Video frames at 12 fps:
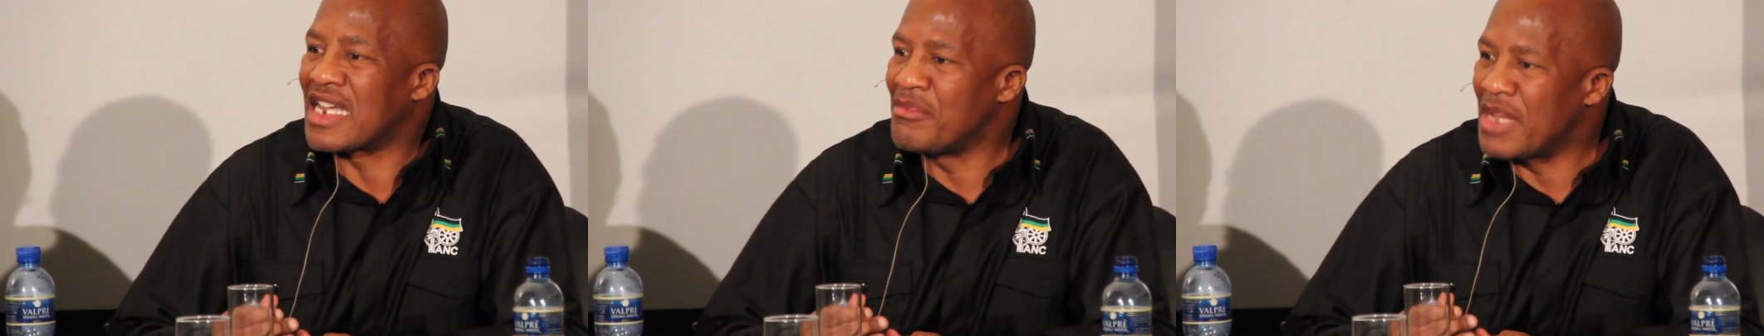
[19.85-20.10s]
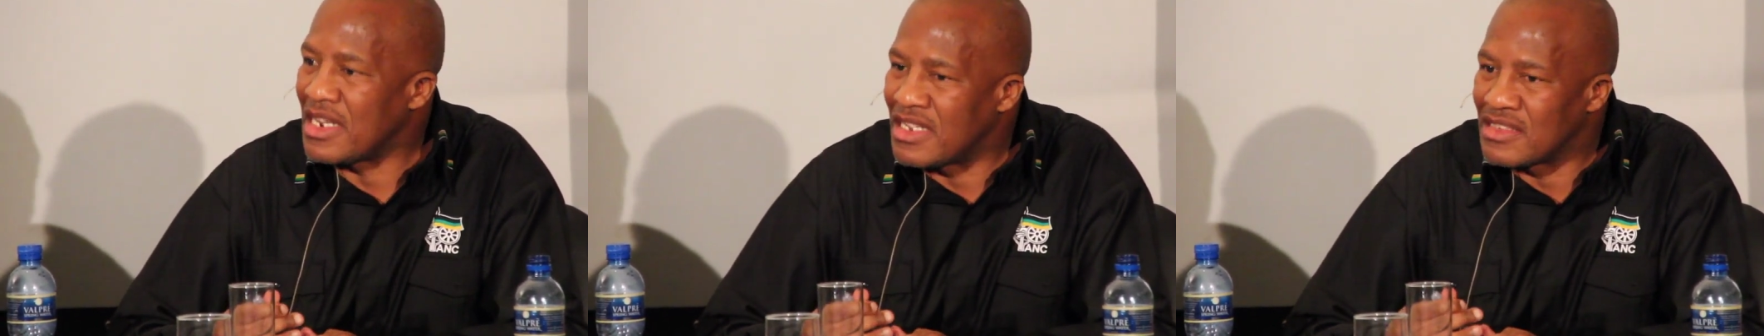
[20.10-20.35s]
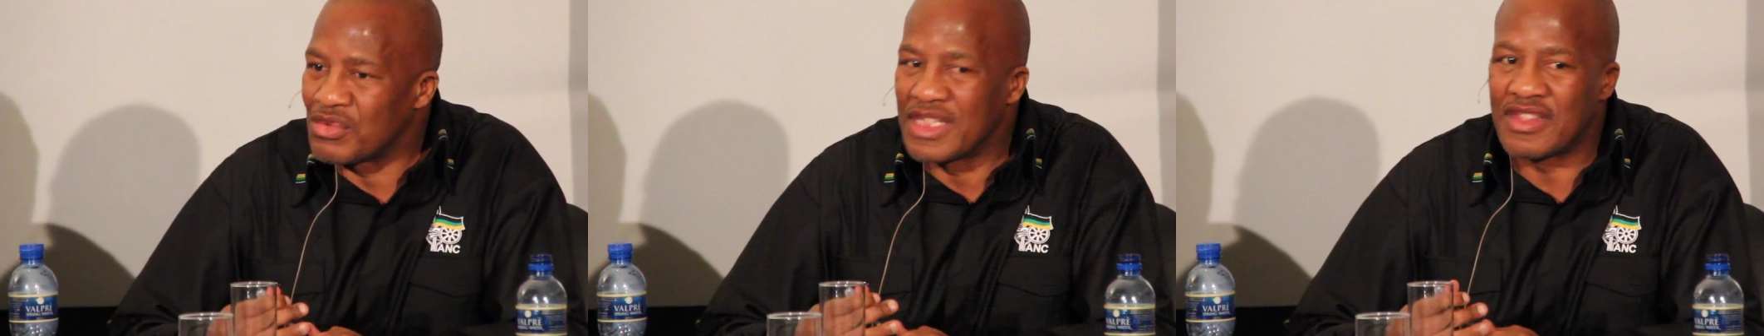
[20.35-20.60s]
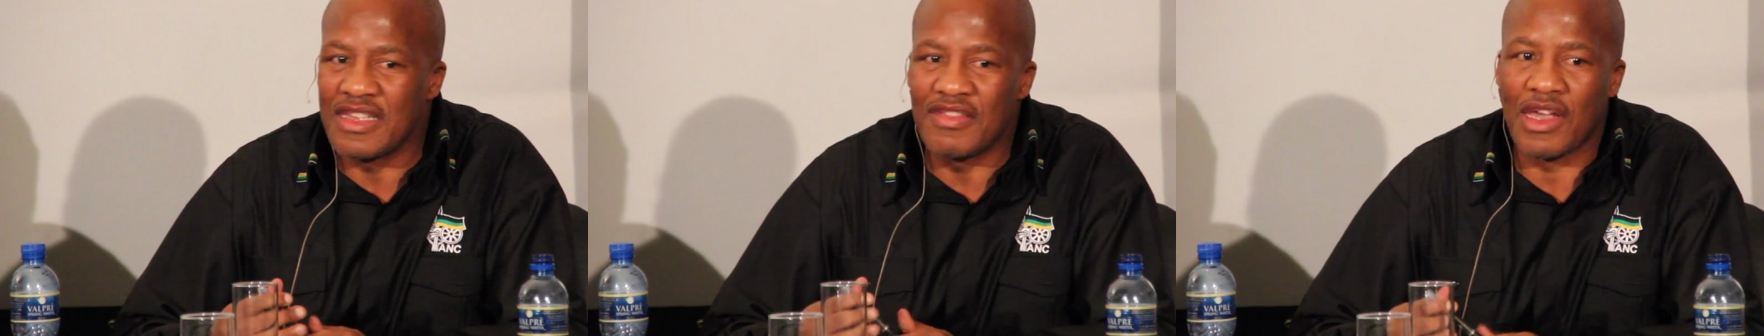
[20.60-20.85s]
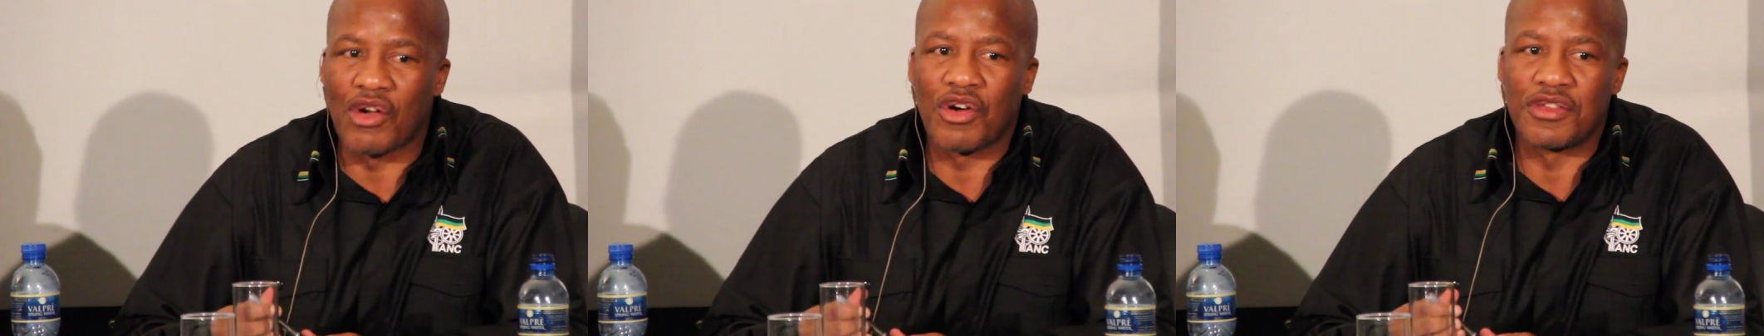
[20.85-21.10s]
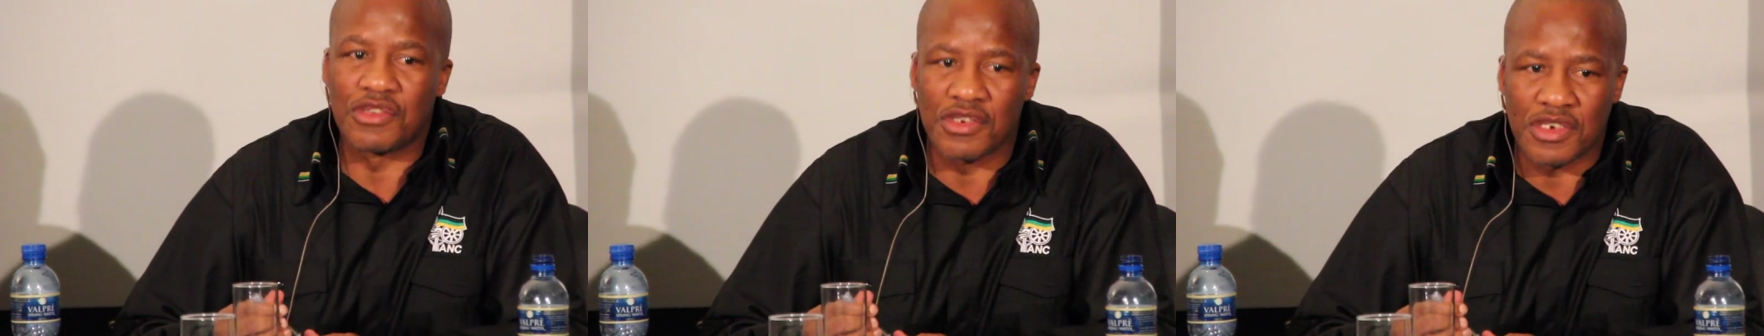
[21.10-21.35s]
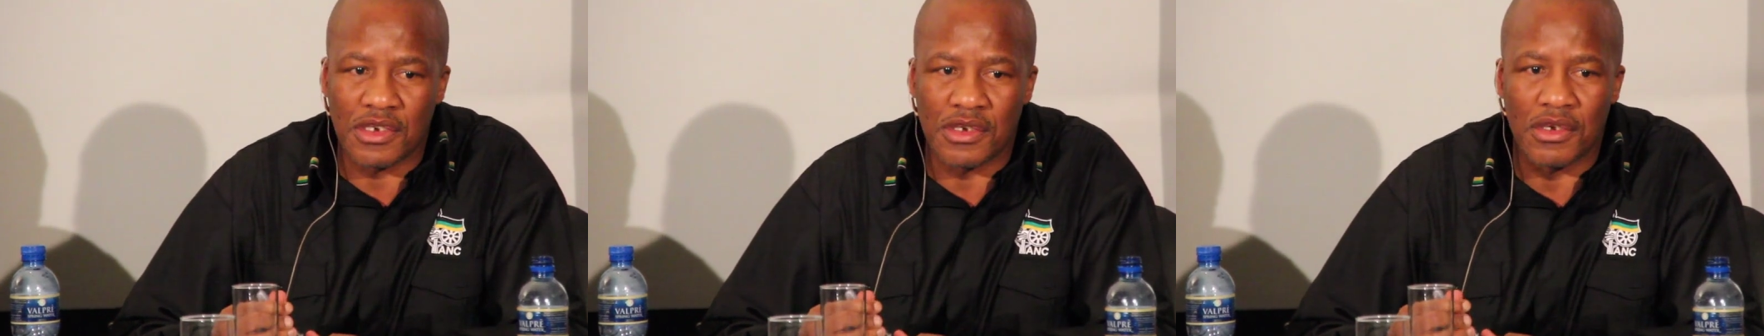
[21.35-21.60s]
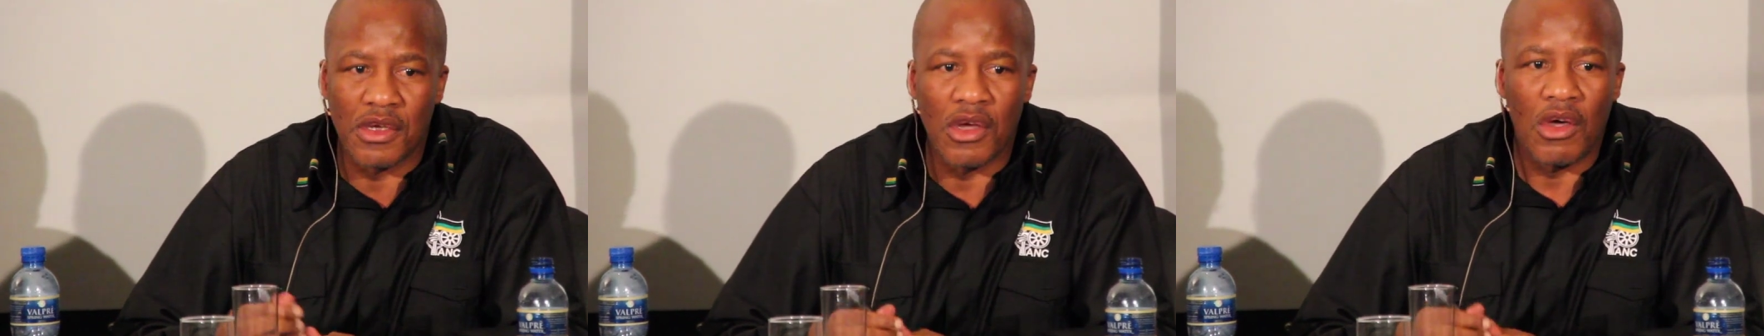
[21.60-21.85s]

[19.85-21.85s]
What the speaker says: remedies within the constitution